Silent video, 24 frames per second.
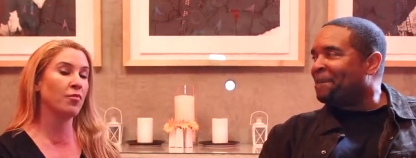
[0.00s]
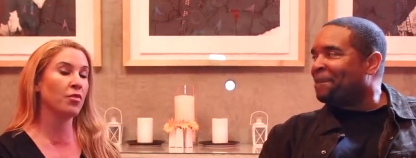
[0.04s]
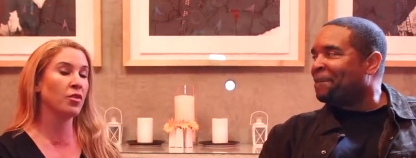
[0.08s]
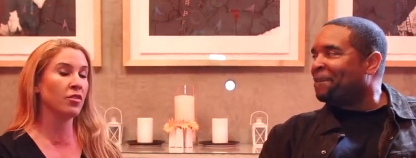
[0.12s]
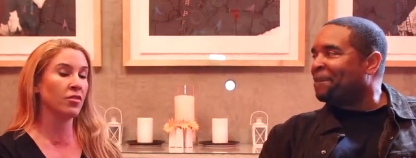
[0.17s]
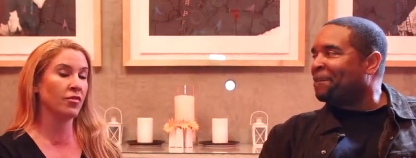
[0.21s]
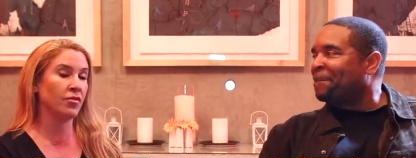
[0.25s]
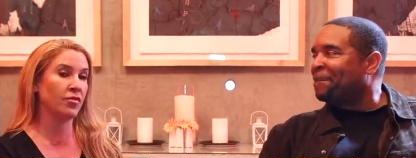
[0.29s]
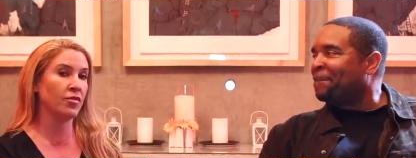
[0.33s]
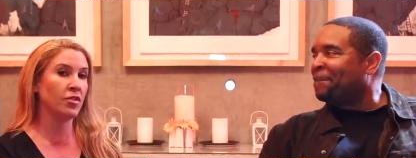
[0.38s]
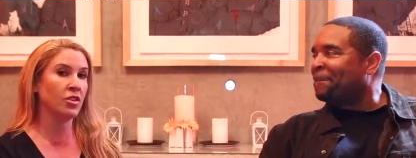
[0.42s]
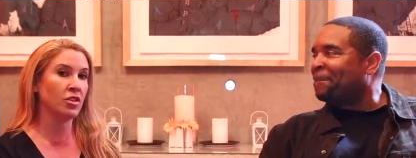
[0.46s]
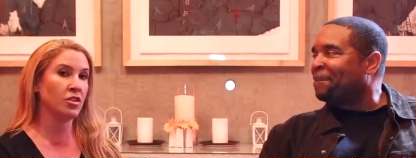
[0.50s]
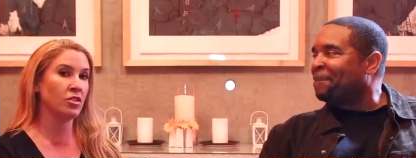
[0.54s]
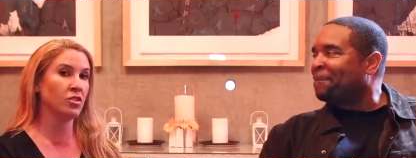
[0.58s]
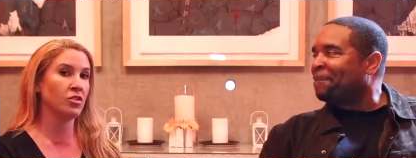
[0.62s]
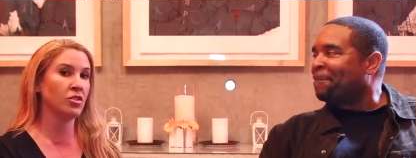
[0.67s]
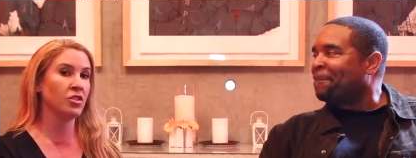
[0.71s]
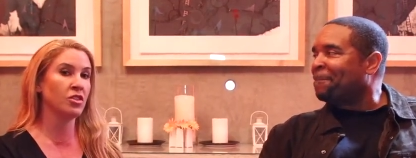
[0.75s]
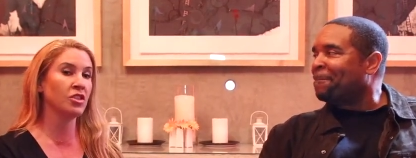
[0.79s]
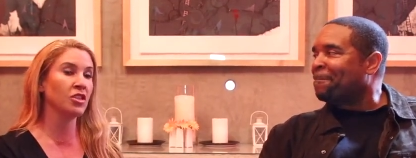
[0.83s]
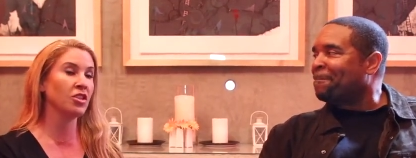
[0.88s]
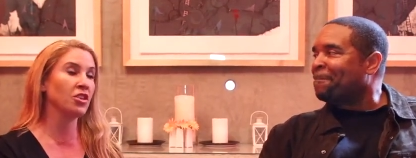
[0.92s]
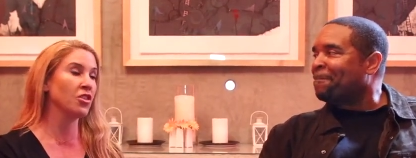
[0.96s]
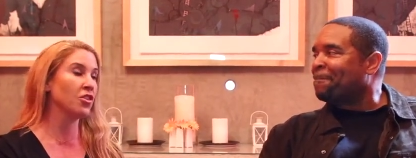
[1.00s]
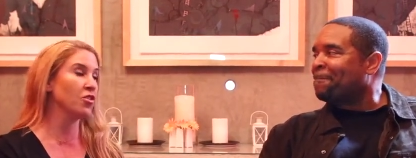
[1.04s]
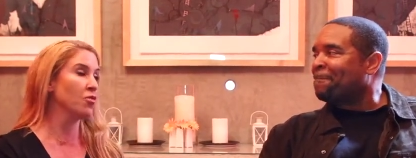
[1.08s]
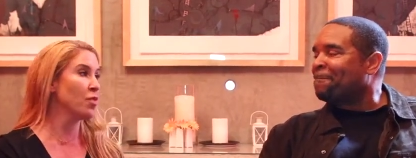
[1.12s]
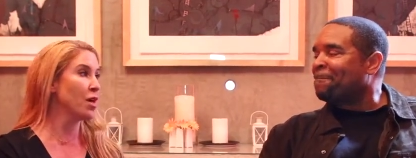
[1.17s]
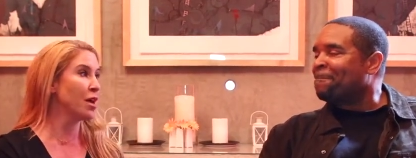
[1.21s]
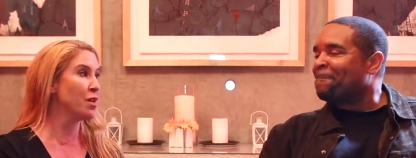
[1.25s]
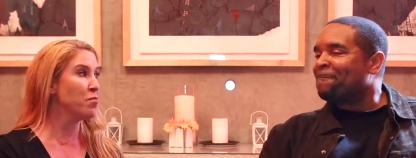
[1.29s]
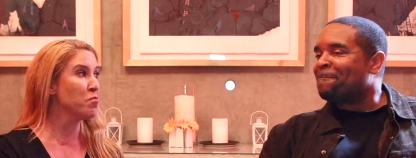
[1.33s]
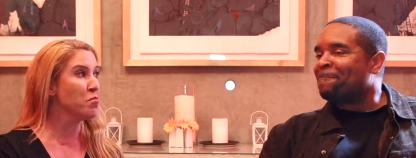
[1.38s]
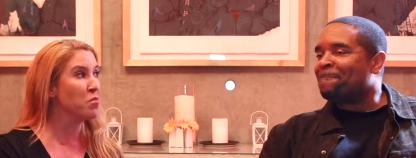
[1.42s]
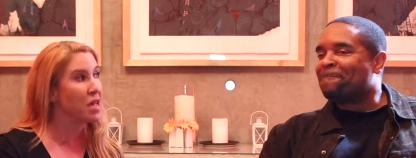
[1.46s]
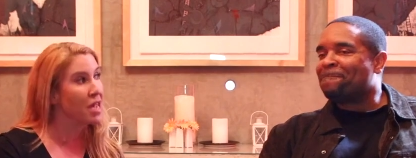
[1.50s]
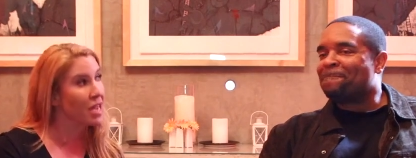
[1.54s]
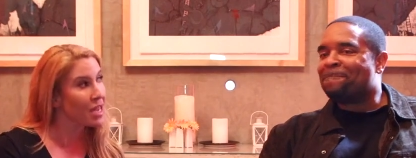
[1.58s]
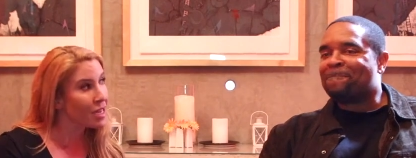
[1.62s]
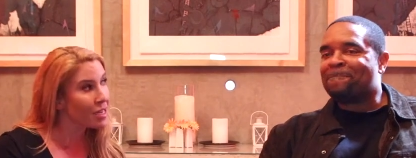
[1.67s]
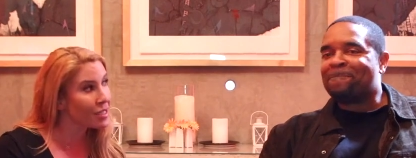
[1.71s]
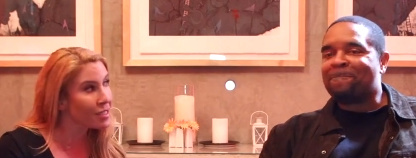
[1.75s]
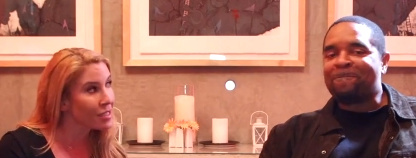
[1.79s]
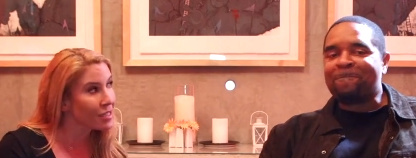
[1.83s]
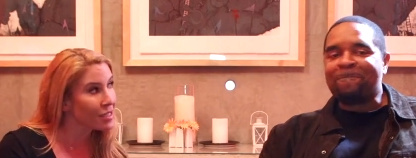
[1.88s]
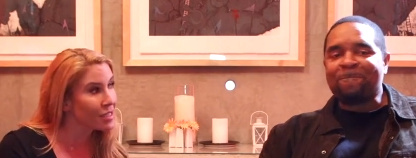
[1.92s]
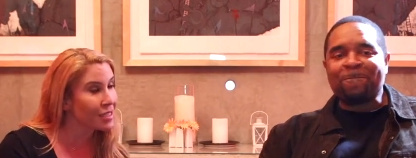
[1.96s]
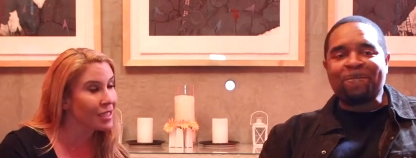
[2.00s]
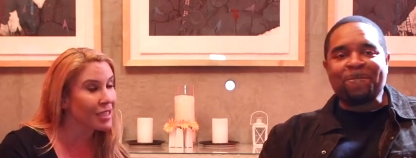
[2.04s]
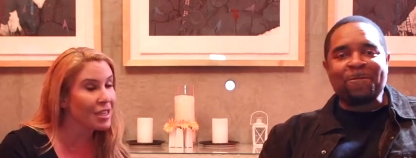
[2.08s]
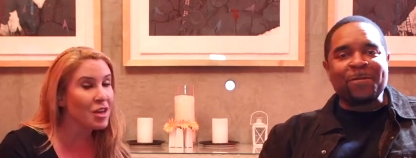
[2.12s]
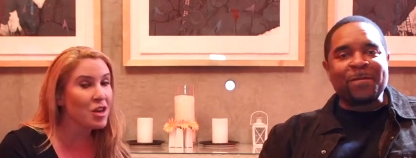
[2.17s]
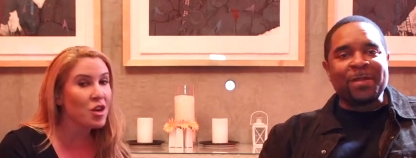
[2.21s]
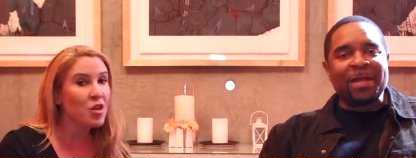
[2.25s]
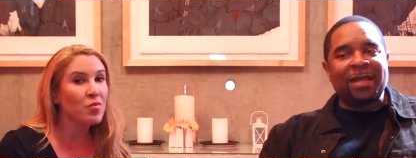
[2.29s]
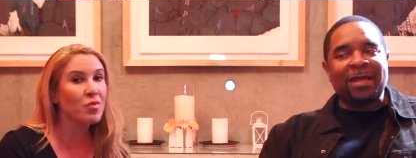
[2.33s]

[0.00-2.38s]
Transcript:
Speaker 1: prefers to go by Mix,